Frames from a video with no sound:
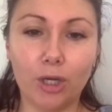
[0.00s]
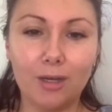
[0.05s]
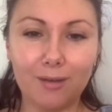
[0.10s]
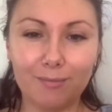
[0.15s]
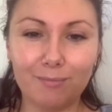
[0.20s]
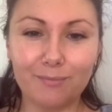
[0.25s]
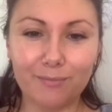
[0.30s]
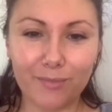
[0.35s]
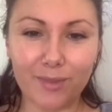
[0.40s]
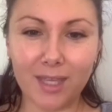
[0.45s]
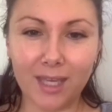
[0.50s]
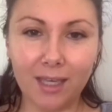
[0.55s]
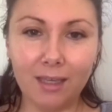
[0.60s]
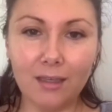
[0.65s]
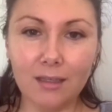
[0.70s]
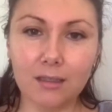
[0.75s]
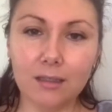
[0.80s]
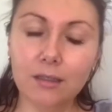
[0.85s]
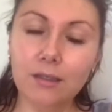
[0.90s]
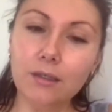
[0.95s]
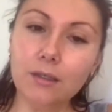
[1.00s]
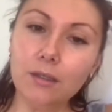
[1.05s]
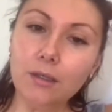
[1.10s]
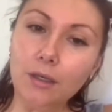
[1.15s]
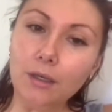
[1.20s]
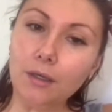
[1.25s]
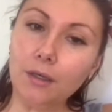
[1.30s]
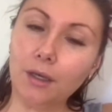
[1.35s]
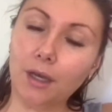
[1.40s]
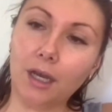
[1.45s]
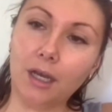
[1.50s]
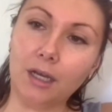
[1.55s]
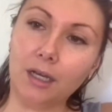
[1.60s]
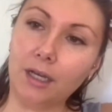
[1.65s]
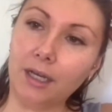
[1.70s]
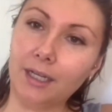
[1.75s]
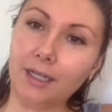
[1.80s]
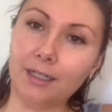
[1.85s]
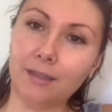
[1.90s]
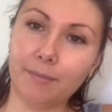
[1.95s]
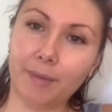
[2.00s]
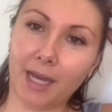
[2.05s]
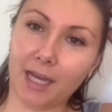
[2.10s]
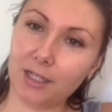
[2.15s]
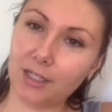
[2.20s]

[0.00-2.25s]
per thing. And